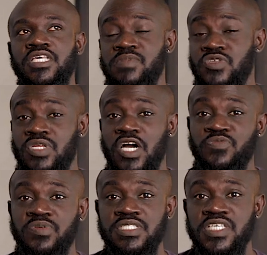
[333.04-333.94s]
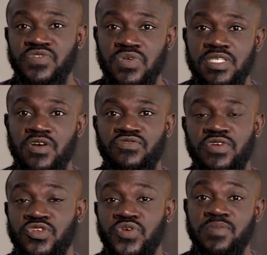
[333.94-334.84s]
based on how you perceive yourself,
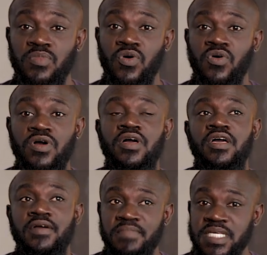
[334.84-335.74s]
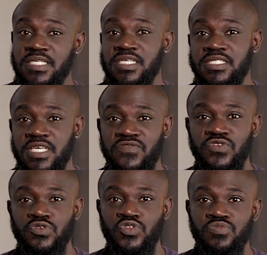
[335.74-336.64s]
and knowing more makes it easier for
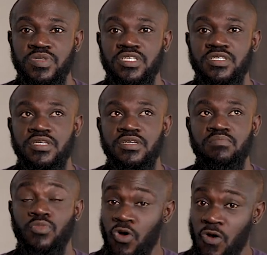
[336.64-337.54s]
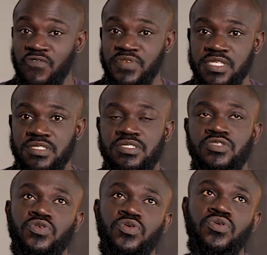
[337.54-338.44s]
you to be more confident.
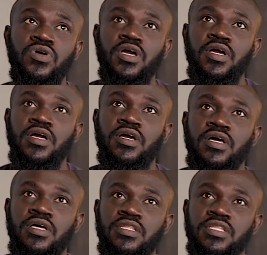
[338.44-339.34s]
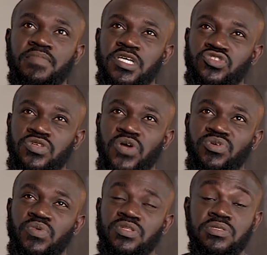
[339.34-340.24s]
So they made sure that
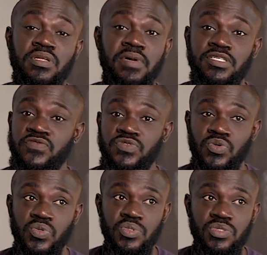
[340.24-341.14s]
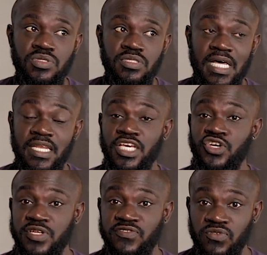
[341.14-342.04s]
we went to the best of schools that they
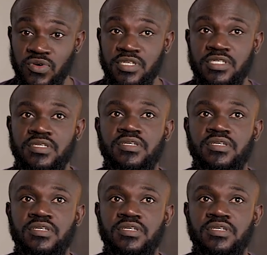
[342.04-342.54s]
could afford.